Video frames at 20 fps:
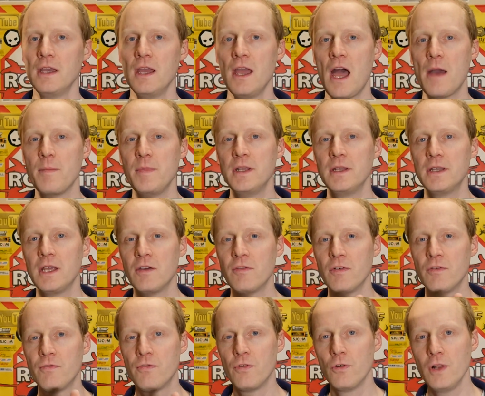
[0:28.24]
I mean, they have
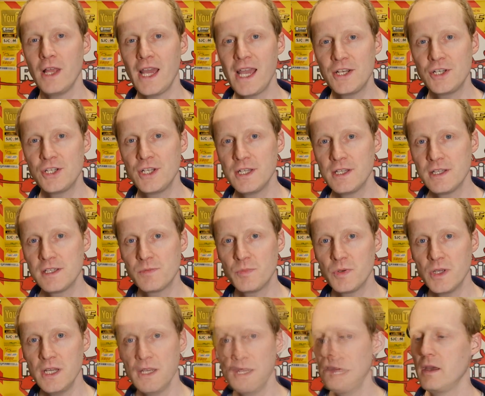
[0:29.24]
a full HD
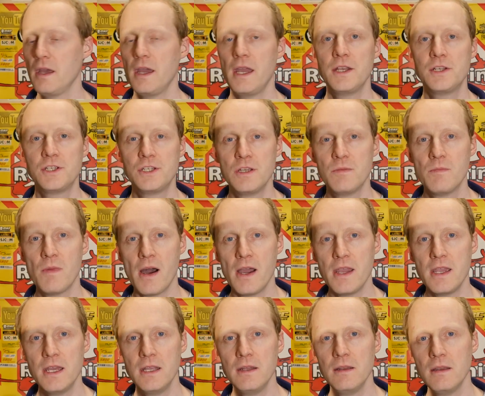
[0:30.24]
display,
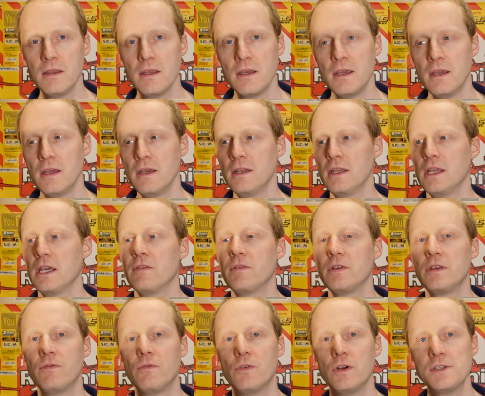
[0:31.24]
HDMI in, they have a
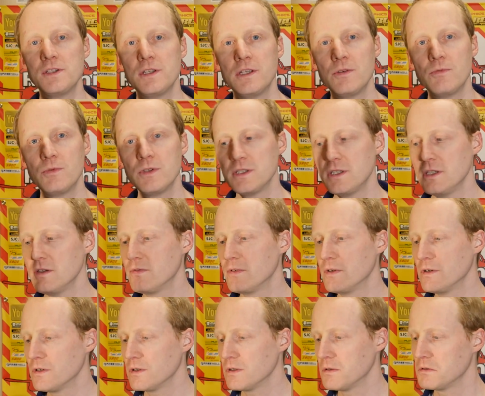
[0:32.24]
diversity
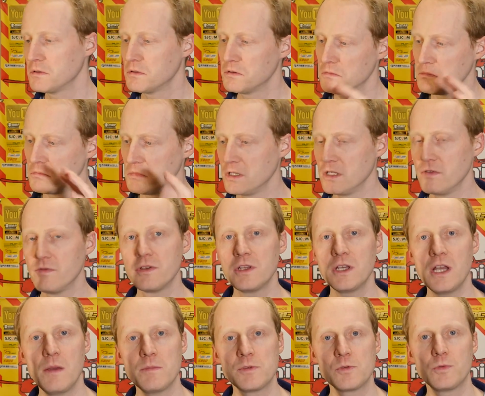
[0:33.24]
receiver, even
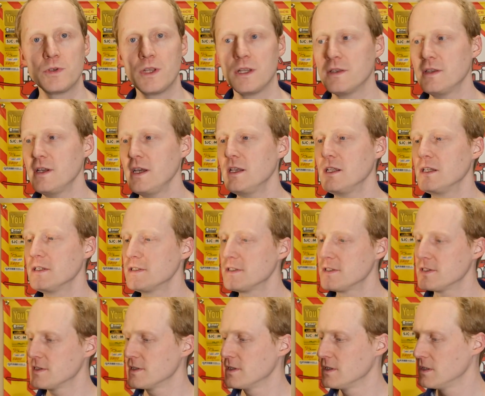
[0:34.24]
comes with
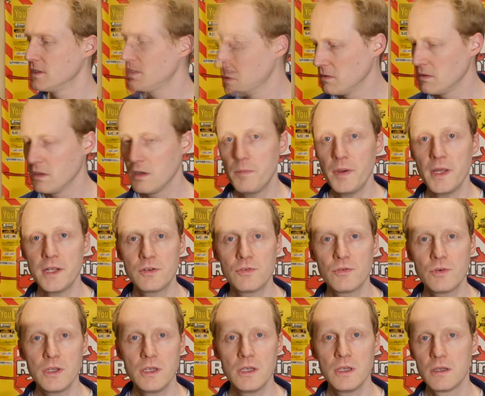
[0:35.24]
antennas, a
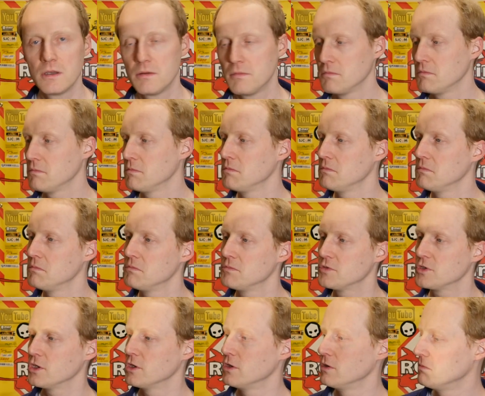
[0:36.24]
battery,
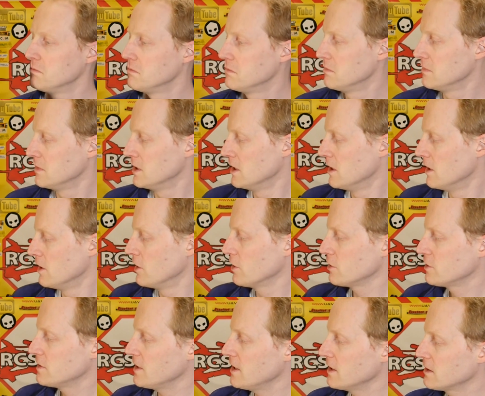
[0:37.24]
so
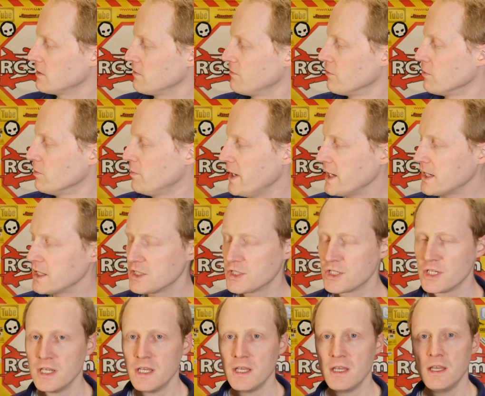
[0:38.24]
looks like the full
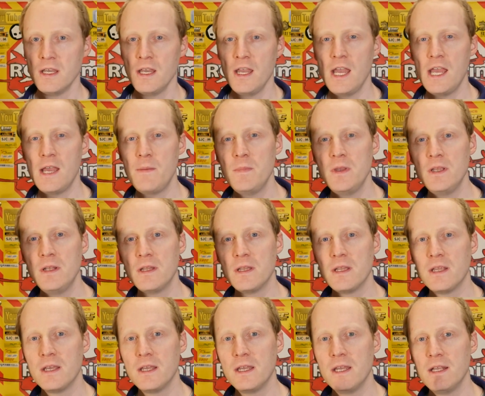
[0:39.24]
package. I
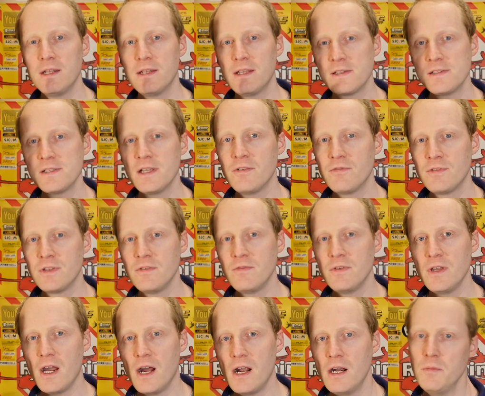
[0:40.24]
mean, it doesn't have
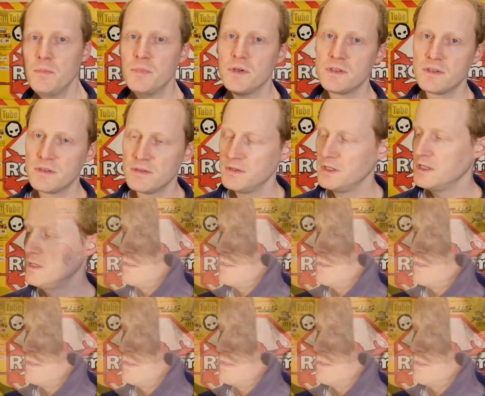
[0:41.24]
DVR, but yeah.